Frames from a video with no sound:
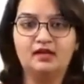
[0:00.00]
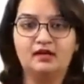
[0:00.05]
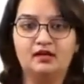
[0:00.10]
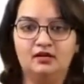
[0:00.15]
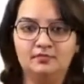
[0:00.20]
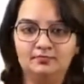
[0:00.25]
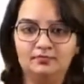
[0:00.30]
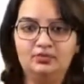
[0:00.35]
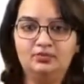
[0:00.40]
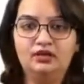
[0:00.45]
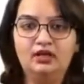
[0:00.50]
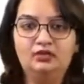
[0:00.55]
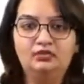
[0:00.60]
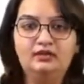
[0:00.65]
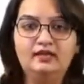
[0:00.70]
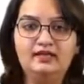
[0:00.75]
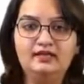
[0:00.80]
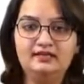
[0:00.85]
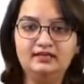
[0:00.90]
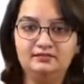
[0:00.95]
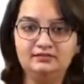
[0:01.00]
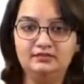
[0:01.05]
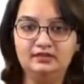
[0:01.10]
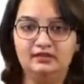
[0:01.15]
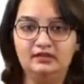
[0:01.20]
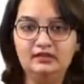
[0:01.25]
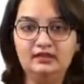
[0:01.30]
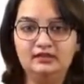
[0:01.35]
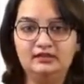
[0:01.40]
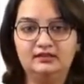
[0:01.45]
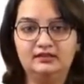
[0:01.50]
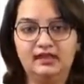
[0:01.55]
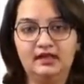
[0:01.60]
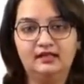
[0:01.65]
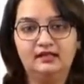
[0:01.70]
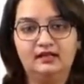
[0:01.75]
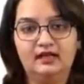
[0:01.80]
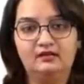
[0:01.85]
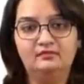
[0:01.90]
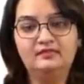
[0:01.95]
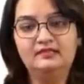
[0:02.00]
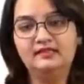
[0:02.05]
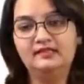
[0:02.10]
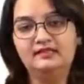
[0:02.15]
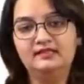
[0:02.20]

A pronoun is a word that comes in